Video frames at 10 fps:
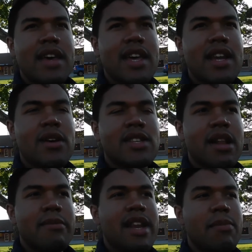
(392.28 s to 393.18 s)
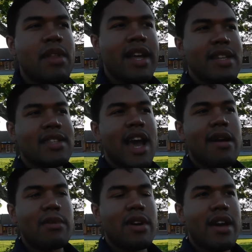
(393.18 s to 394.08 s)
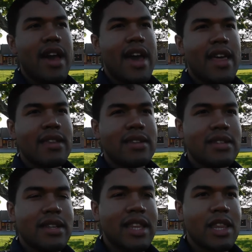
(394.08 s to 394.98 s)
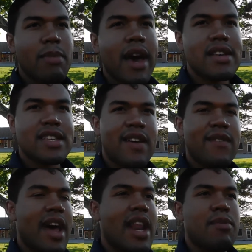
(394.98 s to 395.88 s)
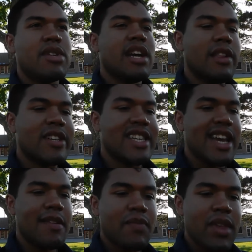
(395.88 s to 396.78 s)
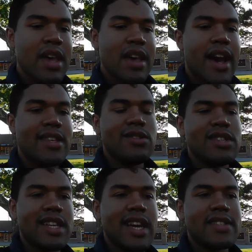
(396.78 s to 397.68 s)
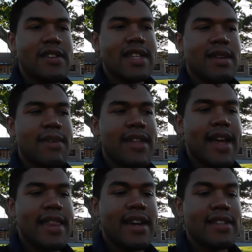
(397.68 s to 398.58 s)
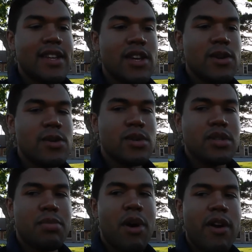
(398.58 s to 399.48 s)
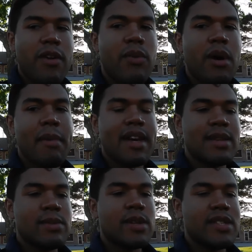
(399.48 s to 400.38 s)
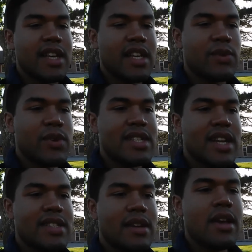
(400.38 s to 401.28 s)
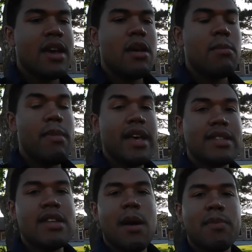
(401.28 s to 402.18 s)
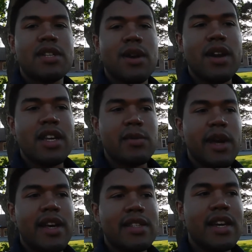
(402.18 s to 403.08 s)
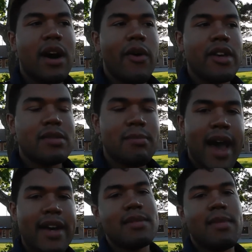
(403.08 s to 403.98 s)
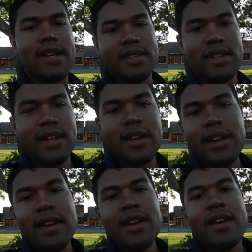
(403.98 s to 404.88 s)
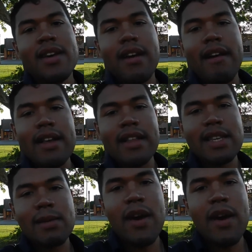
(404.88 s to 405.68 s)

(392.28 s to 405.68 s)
he knows how to manipulate his camera and get the best out of any particular scene as soon as he gets there. That's something that I think is a huge part of what makes him so successful is he doesn't miss the opportunities because he always maximizes it. All right, let's keep